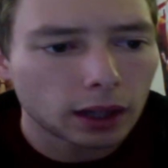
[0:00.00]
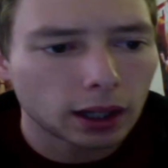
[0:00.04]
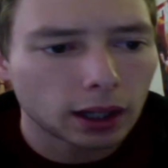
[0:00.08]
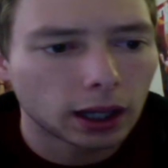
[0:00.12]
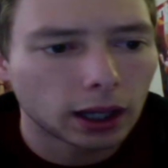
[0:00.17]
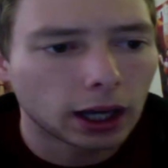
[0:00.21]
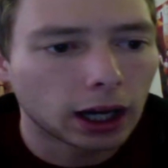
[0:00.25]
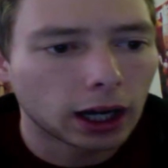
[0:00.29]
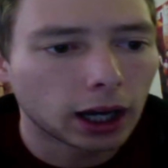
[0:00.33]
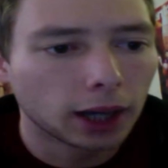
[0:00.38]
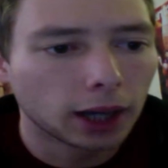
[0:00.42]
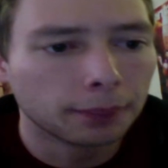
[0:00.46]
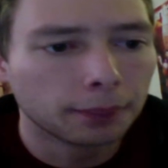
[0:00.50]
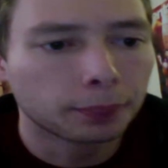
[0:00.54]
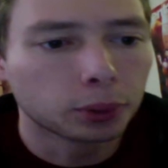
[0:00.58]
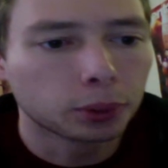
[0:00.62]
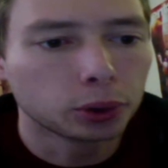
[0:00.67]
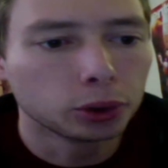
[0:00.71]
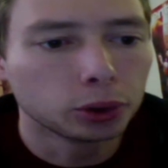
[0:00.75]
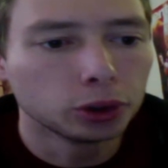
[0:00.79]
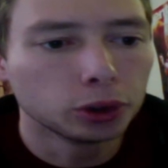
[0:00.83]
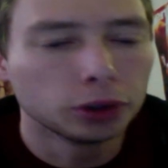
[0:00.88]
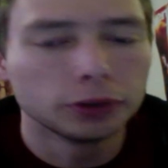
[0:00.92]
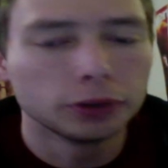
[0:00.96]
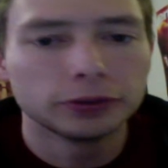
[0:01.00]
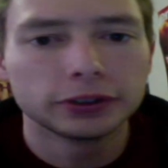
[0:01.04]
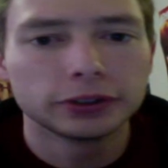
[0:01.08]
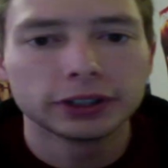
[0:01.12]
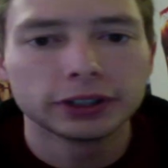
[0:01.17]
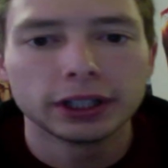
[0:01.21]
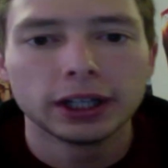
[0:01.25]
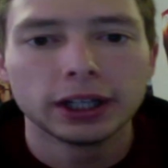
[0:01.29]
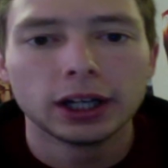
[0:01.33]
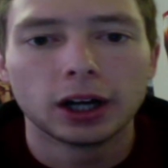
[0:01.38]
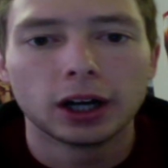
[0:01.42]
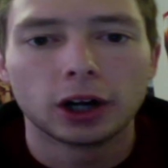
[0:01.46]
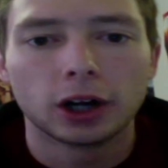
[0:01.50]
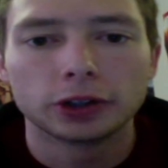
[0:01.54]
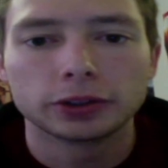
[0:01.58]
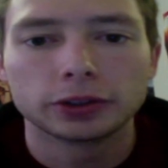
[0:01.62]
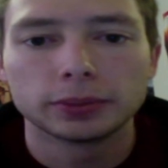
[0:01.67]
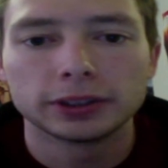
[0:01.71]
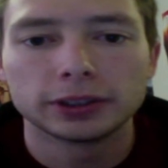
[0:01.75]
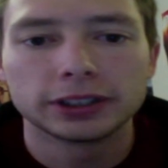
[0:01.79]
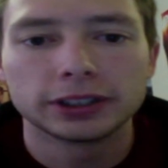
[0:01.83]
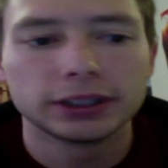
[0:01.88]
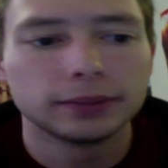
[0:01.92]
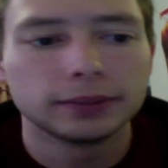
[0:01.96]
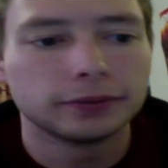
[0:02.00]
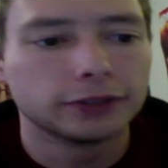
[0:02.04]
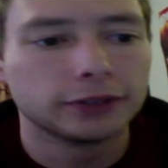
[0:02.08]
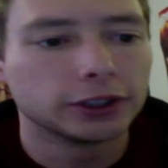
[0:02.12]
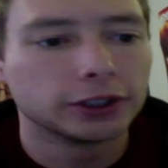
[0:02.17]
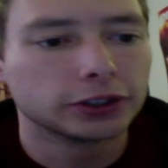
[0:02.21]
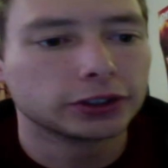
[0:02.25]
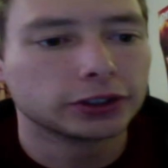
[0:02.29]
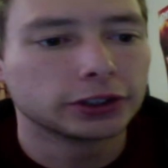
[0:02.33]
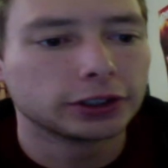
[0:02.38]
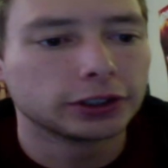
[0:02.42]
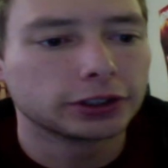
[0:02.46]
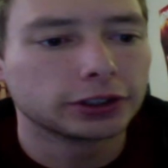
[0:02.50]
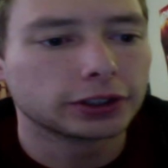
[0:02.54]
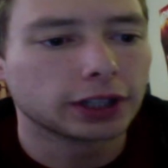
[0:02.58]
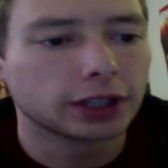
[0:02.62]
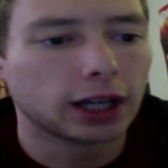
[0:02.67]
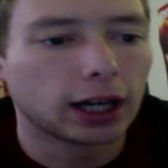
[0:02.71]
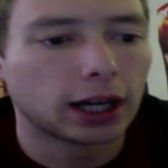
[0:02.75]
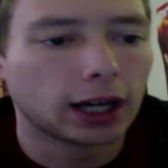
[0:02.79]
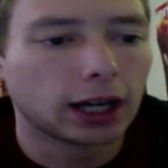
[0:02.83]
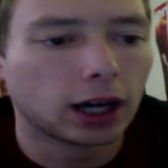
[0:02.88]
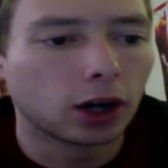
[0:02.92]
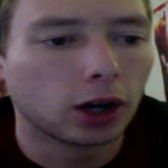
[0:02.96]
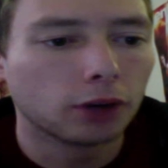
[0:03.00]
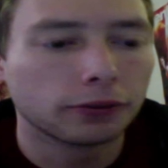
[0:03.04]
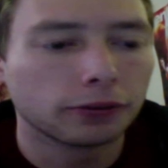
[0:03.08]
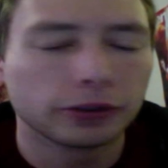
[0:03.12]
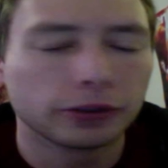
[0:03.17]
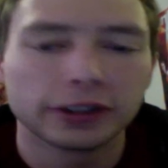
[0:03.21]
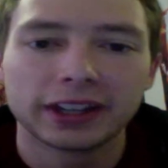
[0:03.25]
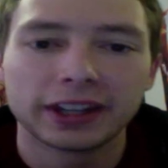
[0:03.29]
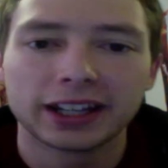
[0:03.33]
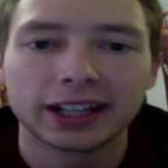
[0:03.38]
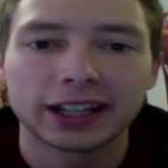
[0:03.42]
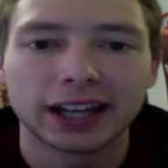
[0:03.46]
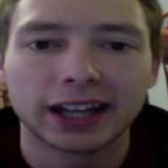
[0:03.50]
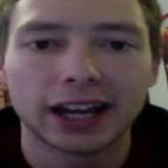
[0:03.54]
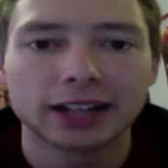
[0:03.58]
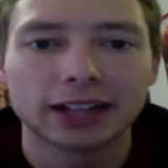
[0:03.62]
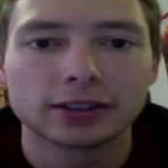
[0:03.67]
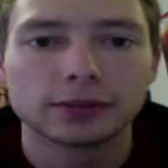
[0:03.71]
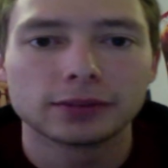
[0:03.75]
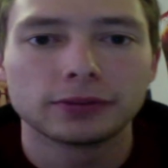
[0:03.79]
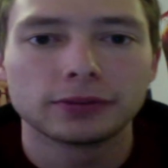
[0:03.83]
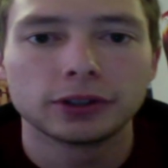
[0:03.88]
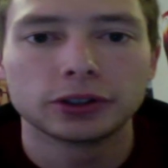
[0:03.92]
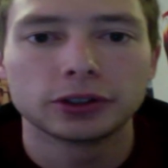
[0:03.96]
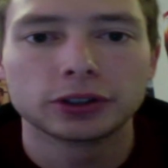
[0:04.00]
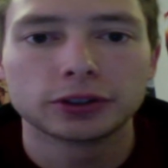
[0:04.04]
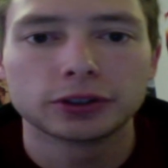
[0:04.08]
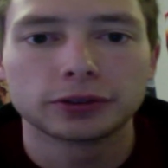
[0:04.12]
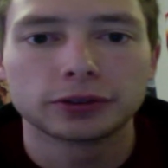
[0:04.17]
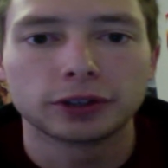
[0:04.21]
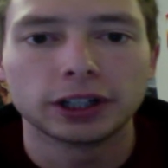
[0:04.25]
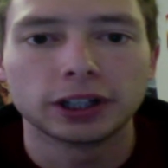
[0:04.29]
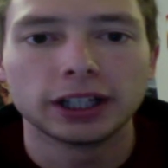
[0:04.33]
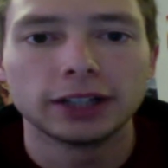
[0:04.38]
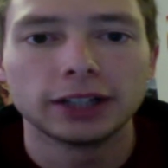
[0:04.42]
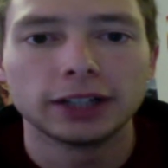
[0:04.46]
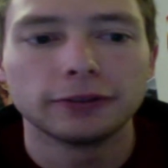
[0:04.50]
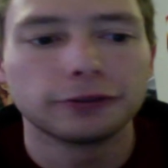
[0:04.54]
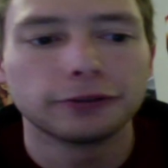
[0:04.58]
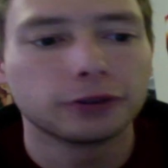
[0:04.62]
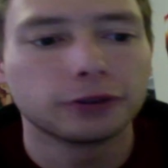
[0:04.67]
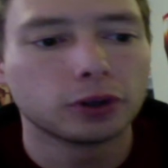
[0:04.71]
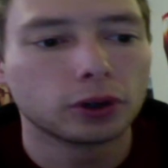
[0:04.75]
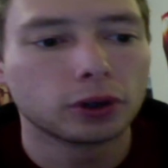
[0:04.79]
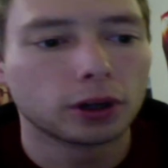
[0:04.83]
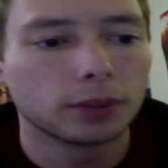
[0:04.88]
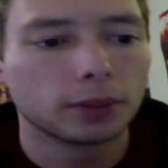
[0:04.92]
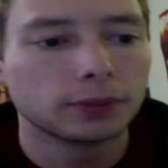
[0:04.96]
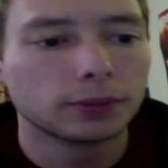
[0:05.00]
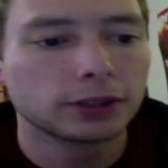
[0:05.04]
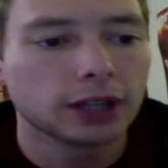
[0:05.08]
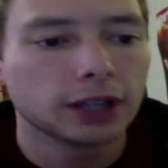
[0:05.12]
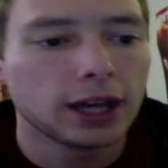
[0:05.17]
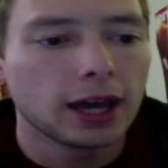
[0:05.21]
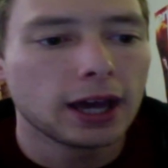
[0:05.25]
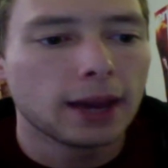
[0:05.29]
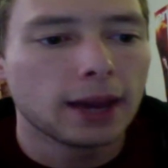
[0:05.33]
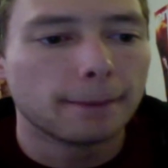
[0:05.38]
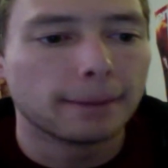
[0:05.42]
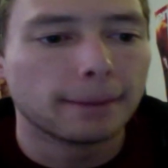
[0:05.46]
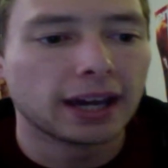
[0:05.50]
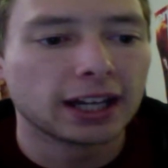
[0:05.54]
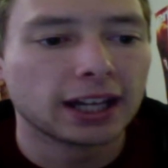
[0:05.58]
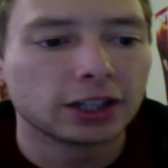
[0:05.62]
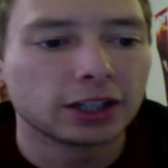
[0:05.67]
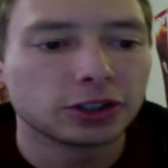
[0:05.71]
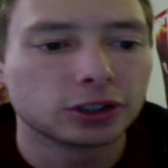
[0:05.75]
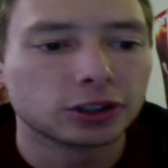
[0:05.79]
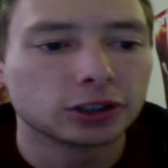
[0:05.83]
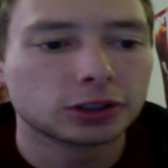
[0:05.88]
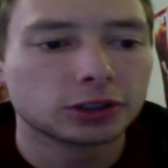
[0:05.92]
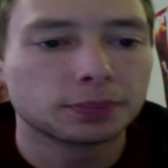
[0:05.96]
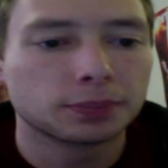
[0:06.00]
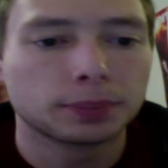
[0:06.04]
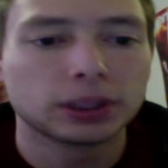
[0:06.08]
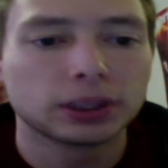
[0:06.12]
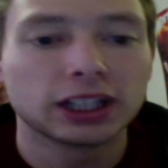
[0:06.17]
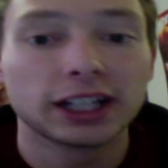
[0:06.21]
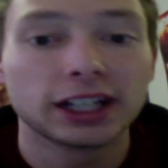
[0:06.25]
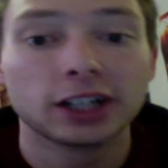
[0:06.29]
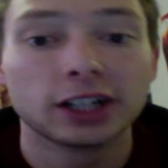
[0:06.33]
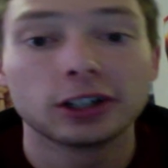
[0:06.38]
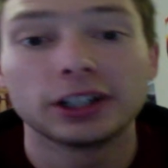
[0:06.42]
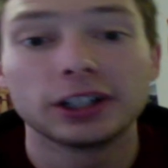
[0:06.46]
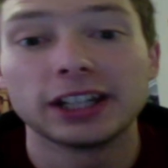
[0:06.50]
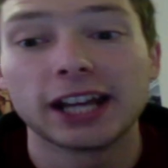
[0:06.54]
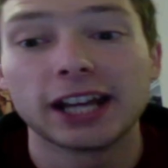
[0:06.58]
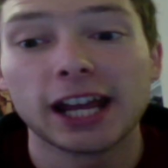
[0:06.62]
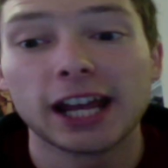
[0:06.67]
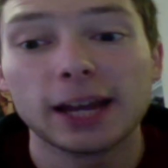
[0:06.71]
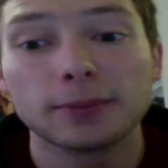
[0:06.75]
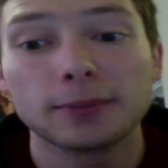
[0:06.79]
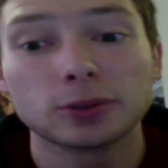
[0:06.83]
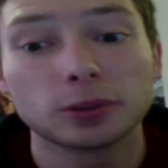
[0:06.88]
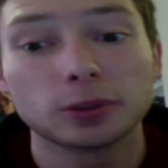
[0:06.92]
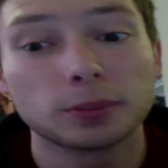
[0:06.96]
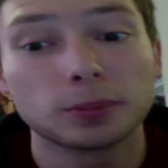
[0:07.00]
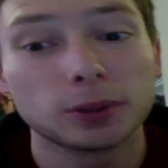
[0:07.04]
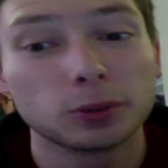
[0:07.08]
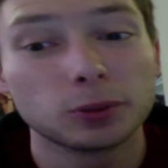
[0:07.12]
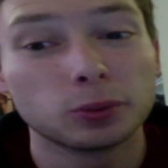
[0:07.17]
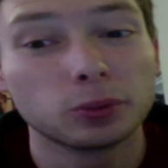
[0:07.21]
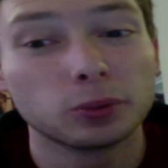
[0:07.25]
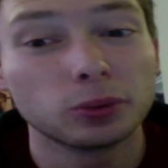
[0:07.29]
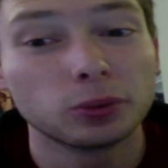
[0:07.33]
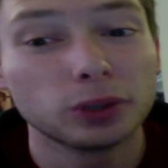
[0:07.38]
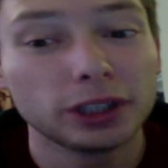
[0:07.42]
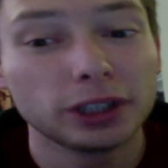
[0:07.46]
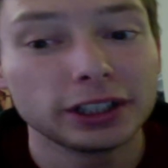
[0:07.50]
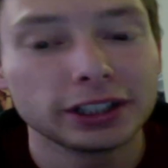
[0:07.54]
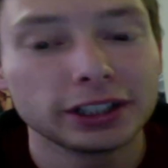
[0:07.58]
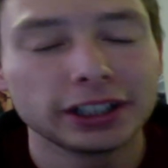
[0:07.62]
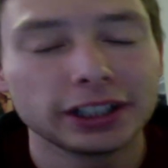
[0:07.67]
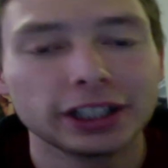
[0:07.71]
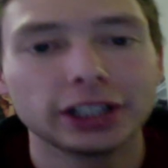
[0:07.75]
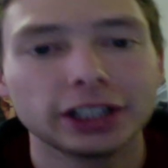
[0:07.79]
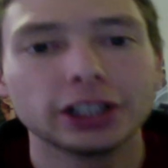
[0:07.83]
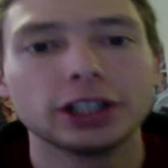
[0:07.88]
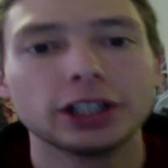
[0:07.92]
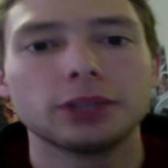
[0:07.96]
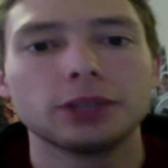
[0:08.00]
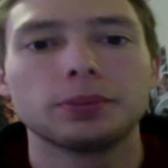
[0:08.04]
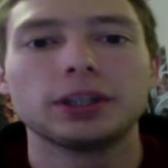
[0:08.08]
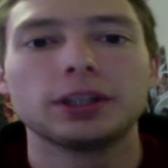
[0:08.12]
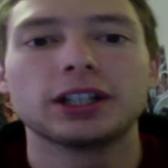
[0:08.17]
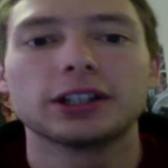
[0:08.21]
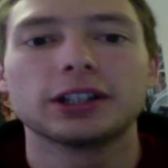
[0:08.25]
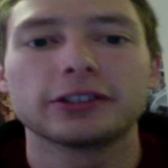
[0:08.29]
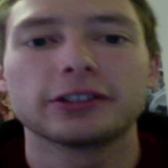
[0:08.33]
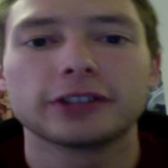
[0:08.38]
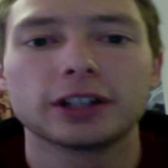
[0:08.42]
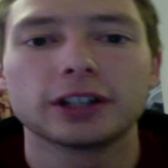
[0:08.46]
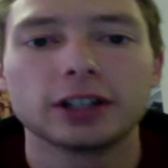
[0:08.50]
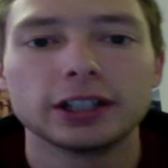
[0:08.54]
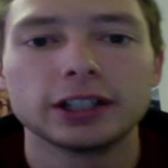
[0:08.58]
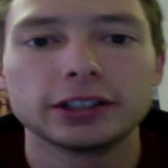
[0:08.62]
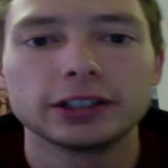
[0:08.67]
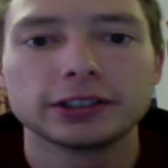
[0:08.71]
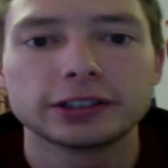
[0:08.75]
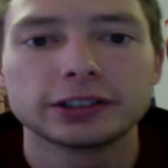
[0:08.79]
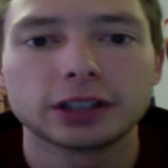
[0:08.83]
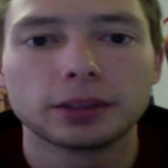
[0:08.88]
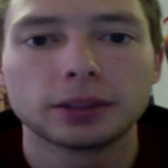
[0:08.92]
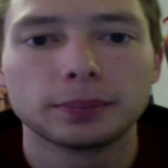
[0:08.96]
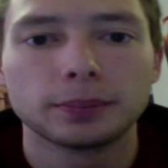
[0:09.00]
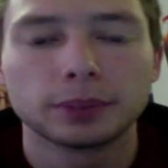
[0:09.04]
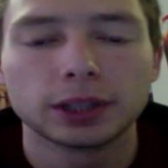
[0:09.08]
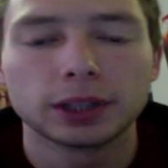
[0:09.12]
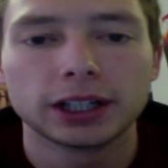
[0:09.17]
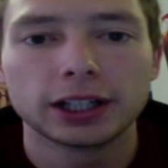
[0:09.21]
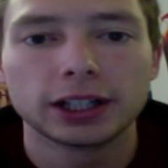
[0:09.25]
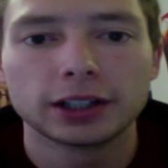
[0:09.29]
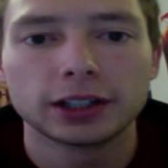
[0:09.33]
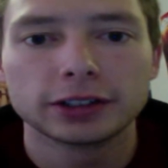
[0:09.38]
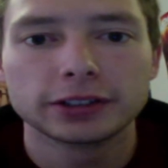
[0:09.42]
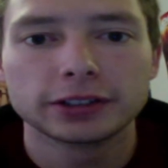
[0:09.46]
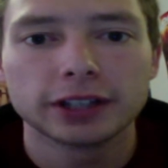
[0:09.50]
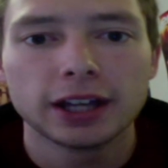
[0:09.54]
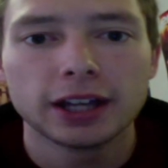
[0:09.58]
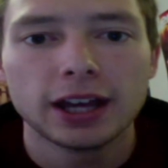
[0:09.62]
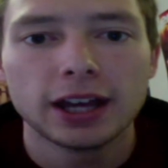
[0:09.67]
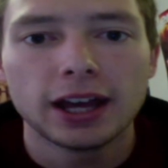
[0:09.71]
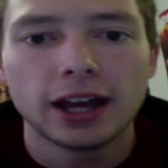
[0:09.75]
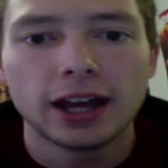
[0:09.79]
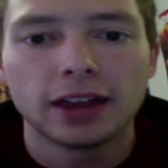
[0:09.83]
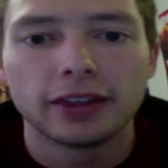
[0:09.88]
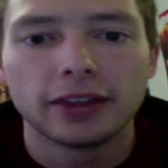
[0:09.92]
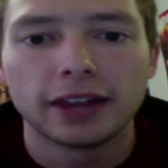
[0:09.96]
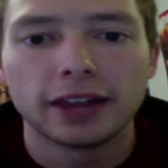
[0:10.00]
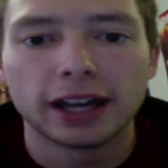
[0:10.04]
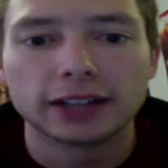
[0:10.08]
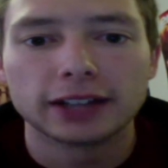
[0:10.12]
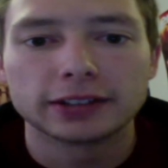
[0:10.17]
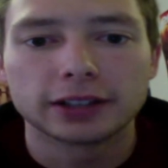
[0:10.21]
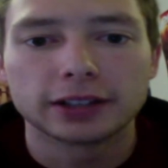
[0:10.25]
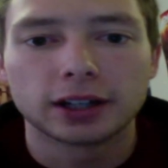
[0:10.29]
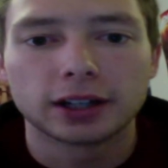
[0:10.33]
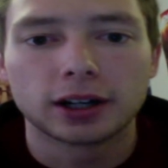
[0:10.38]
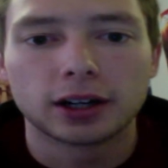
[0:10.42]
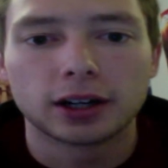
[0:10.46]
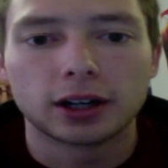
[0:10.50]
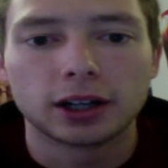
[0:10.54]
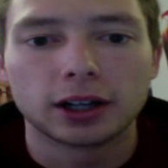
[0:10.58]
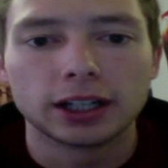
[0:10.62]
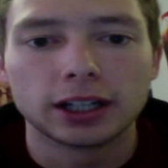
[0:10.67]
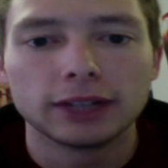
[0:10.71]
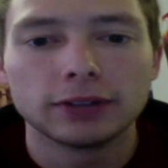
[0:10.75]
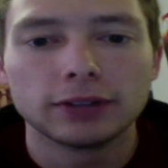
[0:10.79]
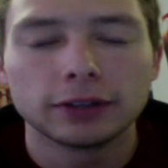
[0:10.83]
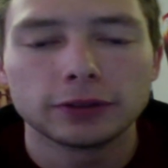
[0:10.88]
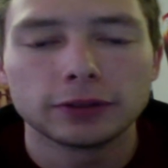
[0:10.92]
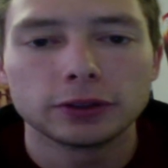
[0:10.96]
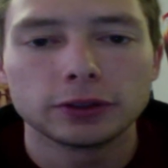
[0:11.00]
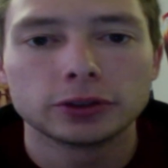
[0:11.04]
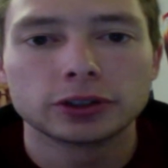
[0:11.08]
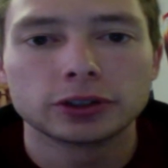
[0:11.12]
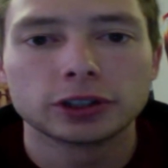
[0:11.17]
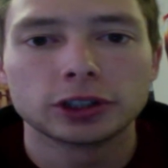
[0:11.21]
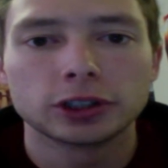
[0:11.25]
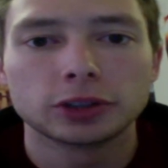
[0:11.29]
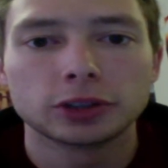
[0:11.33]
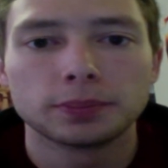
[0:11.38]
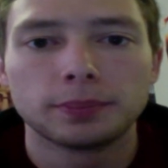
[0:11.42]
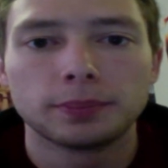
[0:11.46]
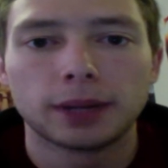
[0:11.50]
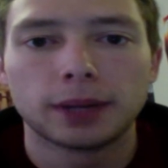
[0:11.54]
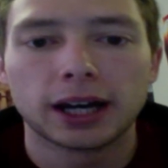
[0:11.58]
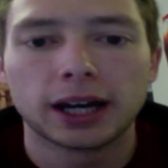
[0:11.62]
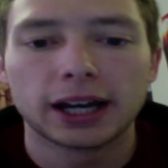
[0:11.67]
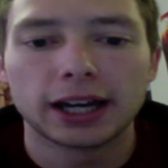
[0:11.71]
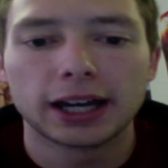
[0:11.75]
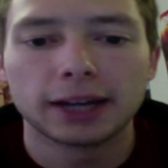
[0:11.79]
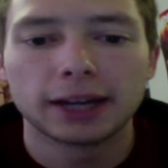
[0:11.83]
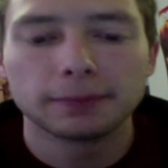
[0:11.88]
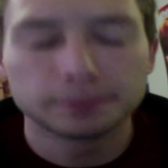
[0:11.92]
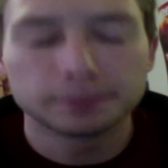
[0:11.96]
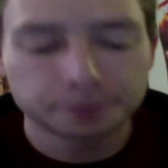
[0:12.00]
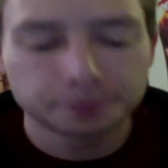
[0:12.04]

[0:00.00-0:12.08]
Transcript: Improved Ultimate Team filters. Hopefully they can add some filters for informs, managers, player names would be really good, because there is some players that are, even if you search by